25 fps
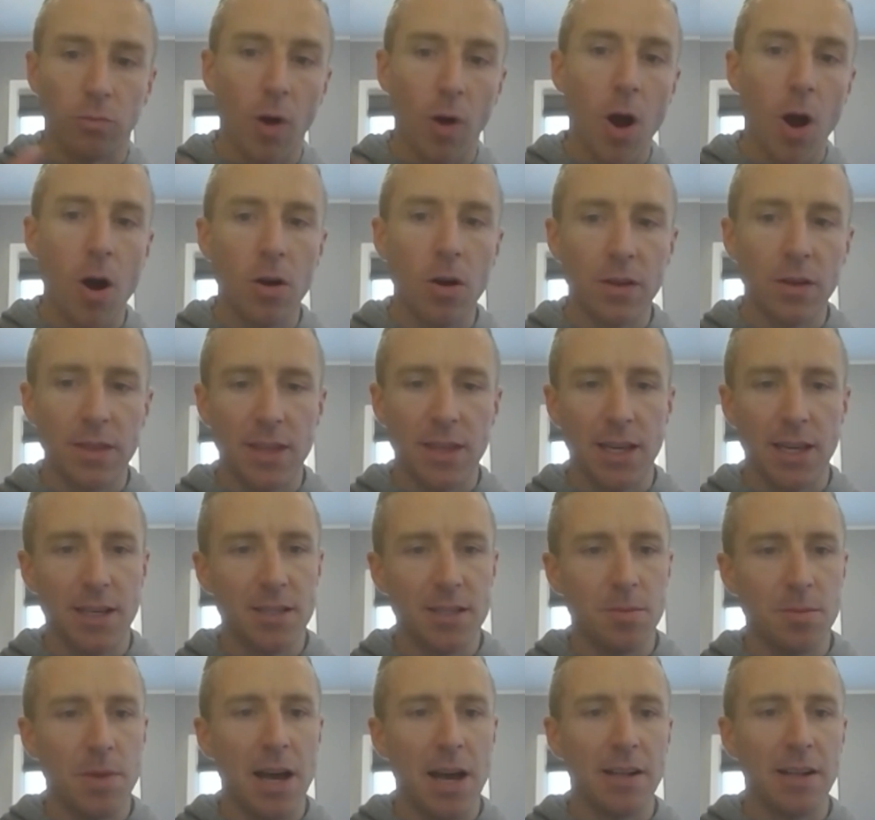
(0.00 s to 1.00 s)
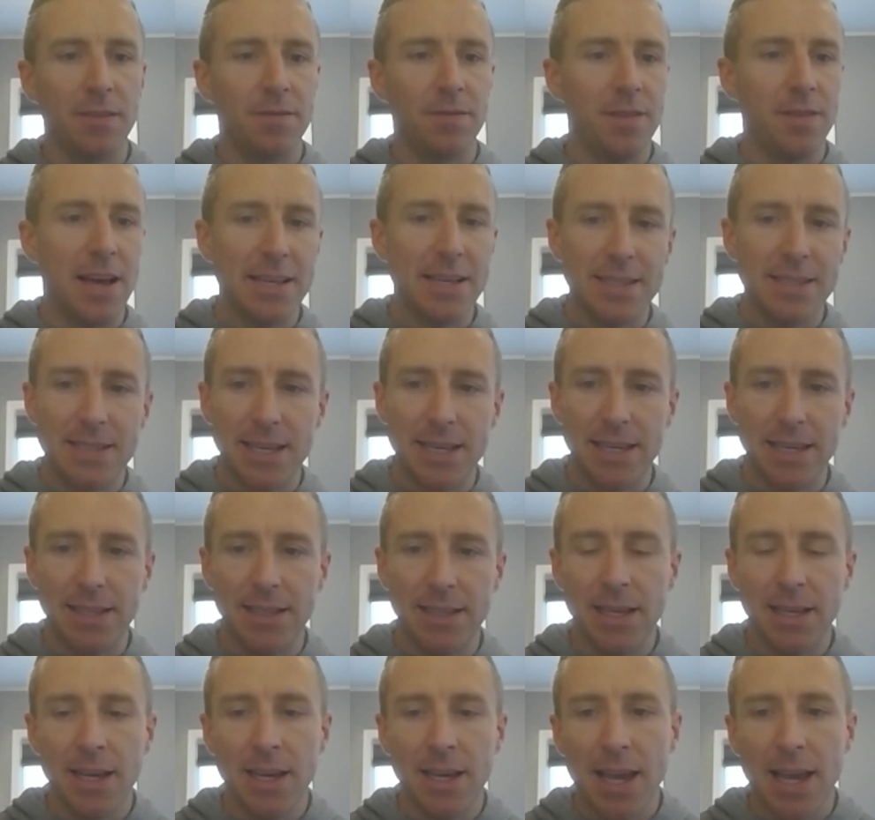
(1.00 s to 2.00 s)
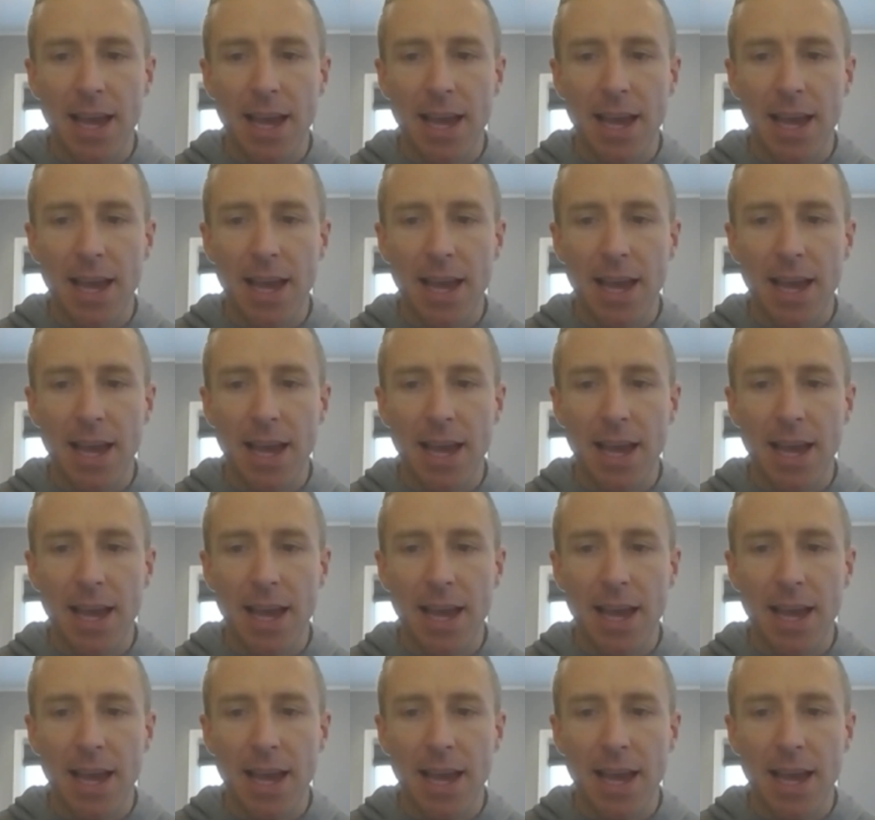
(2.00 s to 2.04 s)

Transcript: wrong things about investing.